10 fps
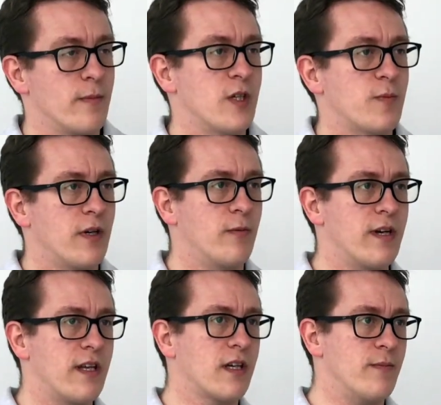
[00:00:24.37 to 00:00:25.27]
for the most part
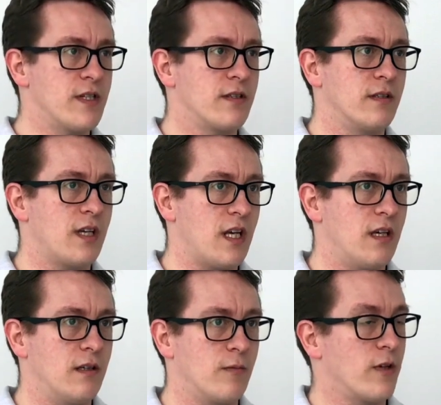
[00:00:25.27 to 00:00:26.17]
where they're commissioned
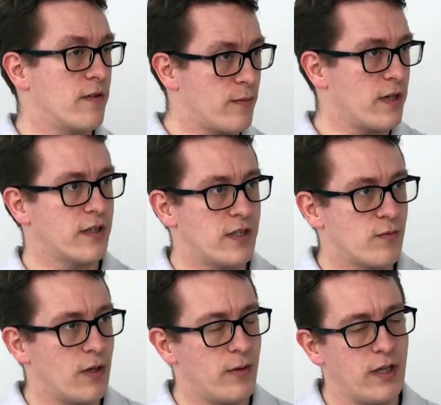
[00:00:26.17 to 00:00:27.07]
in one of the
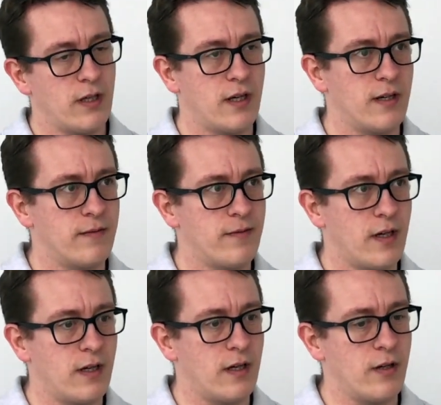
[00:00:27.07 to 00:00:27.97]
markets where we have
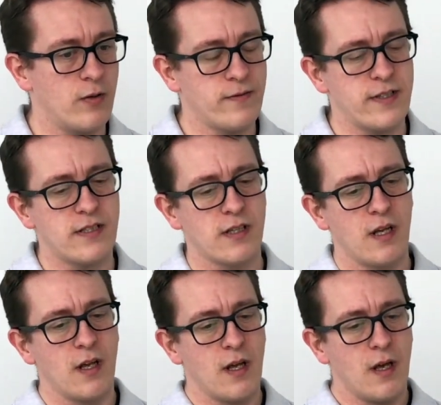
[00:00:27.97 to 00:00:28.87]
an office.
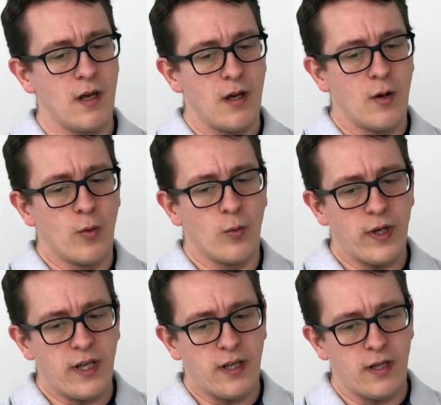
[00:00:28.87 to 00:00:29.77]

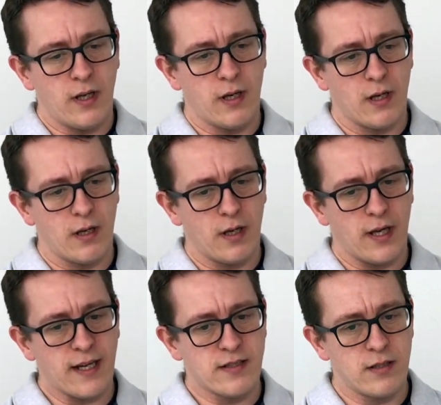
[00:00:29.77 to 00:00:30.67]
We
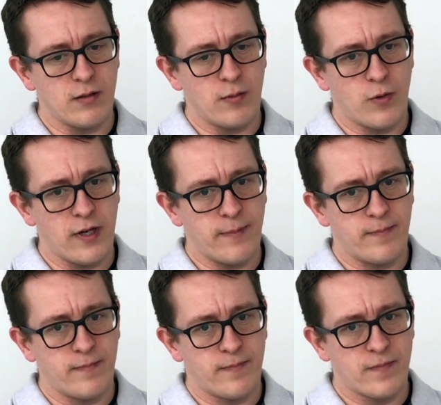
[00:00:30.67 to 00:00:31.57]
execute a wide
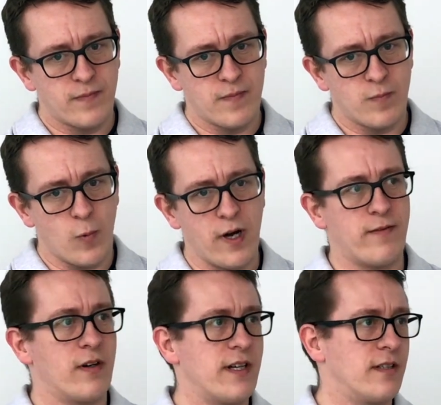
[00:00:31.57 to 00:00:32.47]

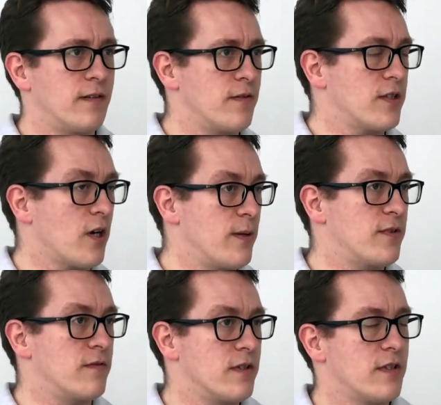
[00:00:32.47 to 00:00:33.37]
variety of different
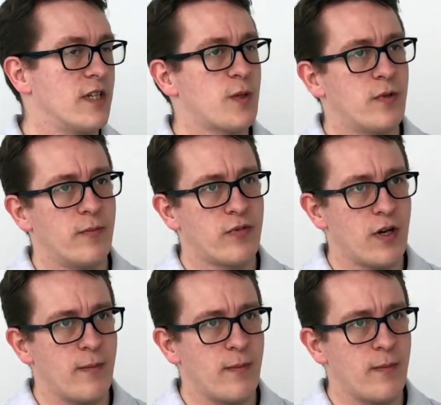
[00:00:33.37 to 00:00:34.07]
types of research, but